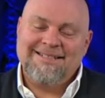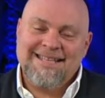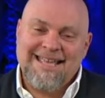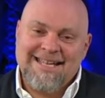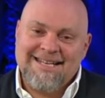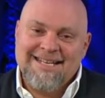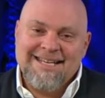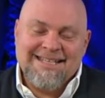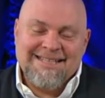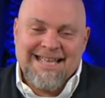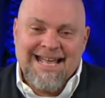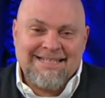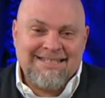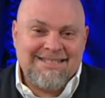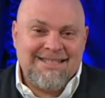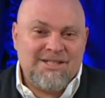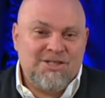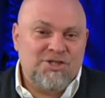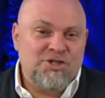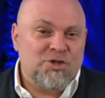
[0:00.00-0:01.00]
That, that's
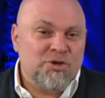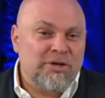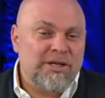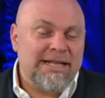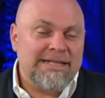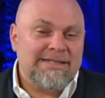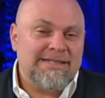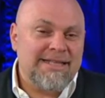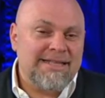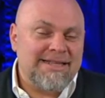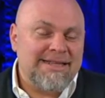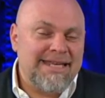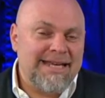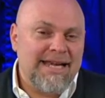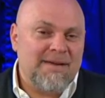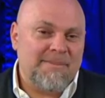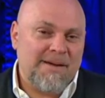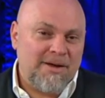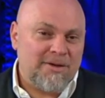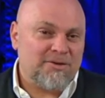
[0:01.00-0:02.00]
the joy, that's the
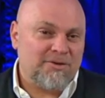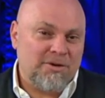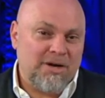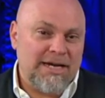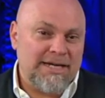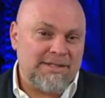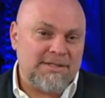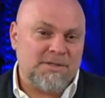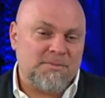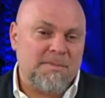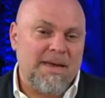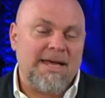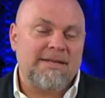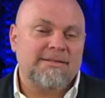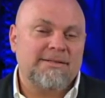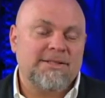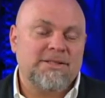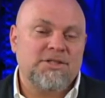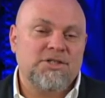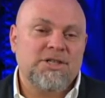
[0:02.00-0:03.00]
thing about Christ's
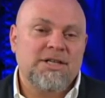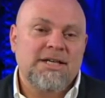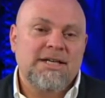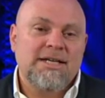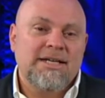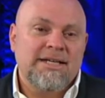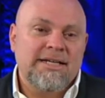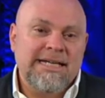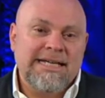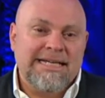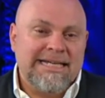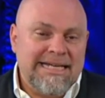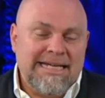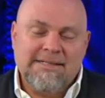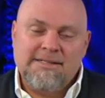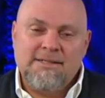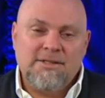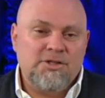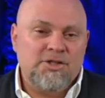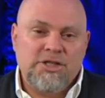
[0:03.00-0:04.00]
message. It
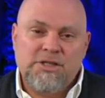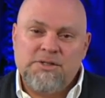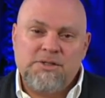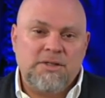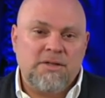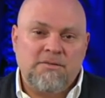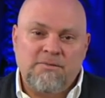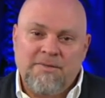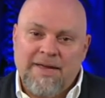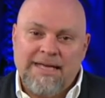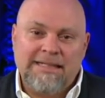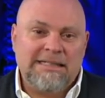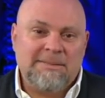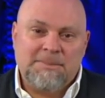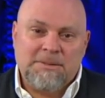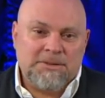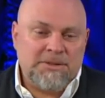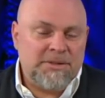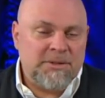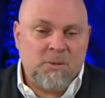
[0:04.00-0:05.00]
isn't just
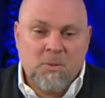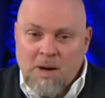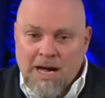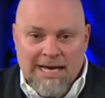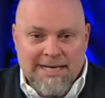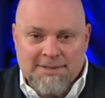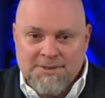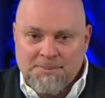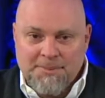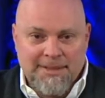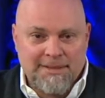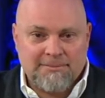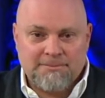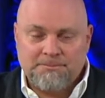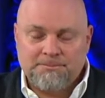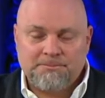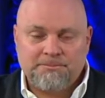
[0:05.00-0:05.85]
available to the wise men.